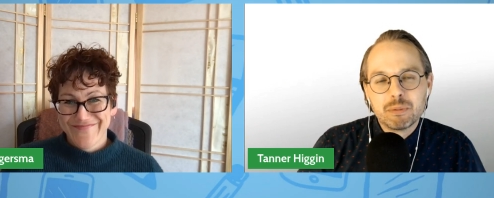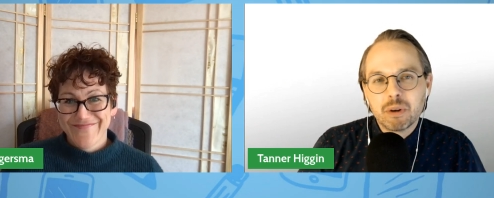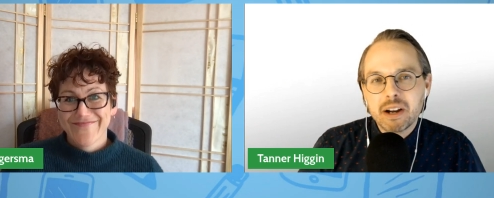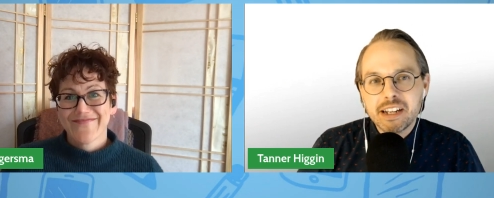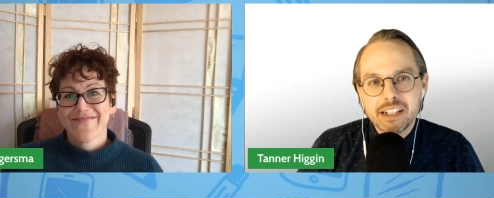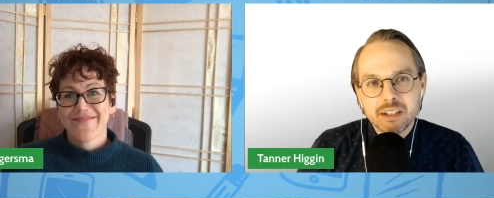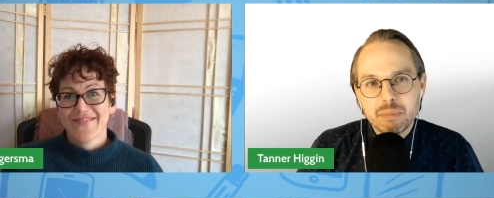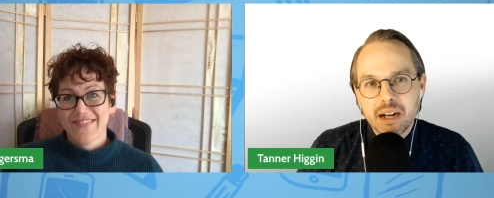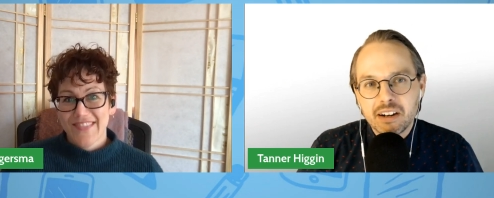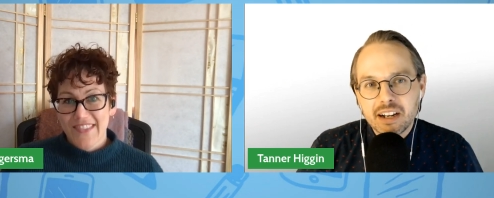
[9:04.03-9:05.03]
Speaker 1: breaking
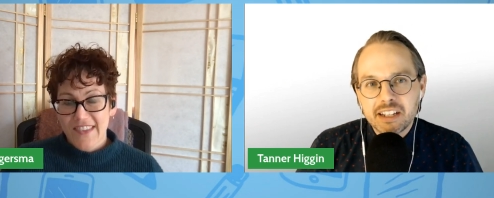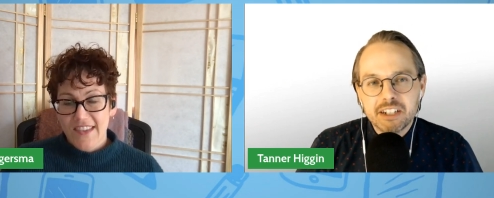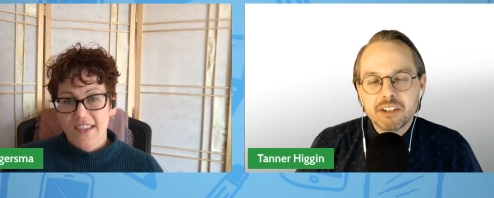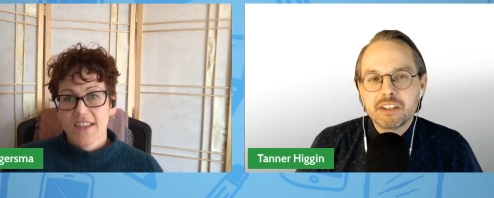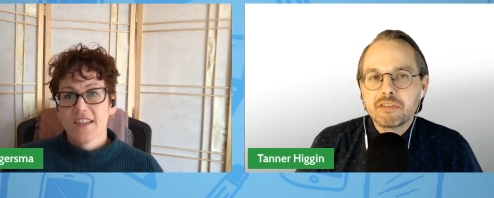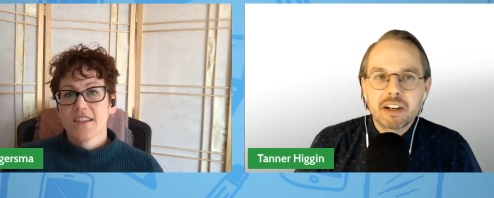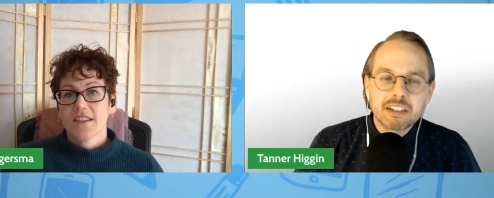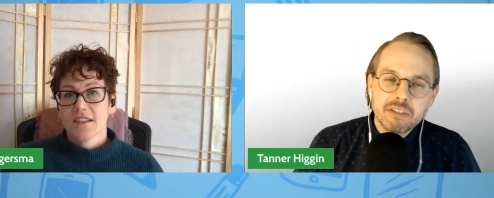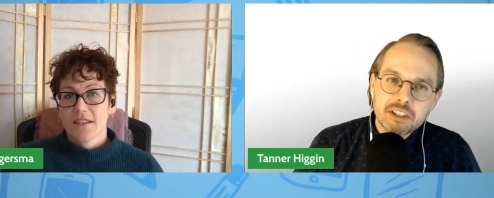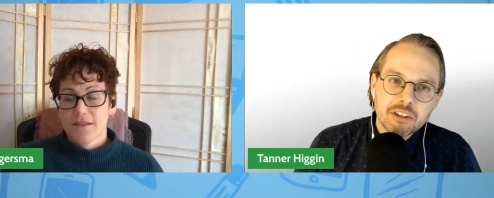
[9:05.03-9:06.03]
about, you know, the effect
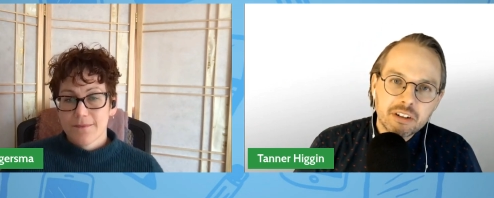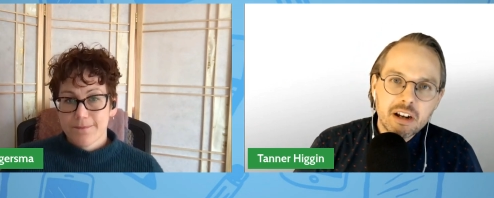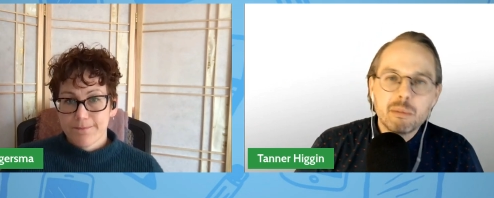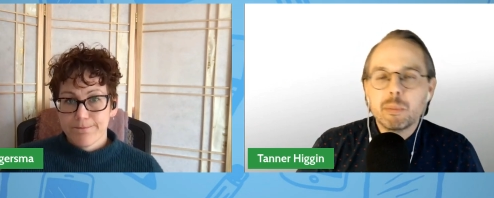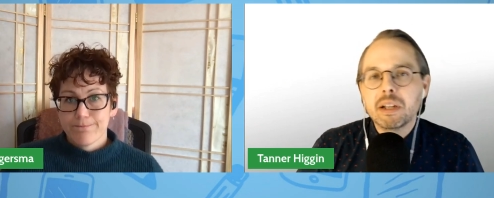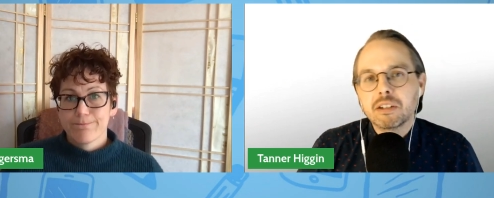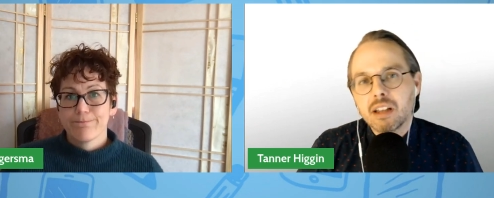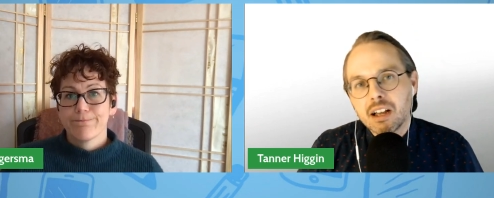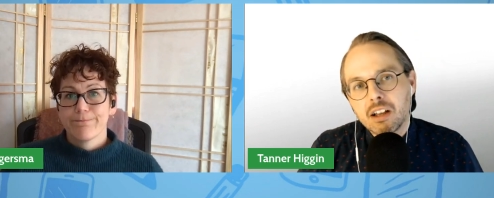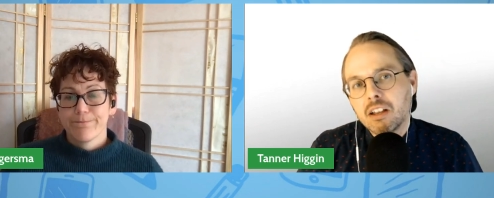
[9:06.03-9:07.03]
of Instagram on mental
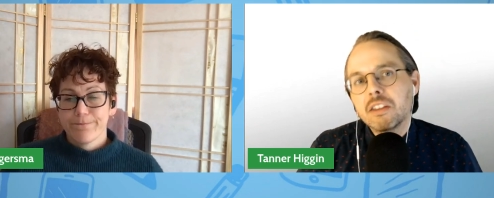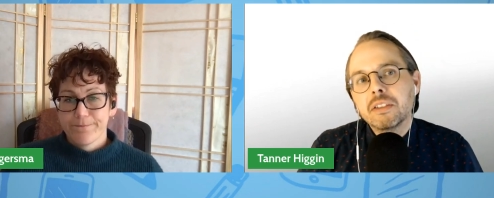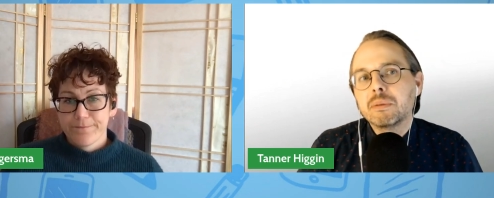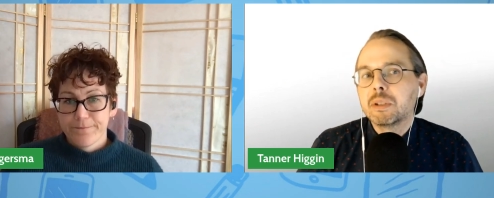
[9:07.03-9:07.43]
health.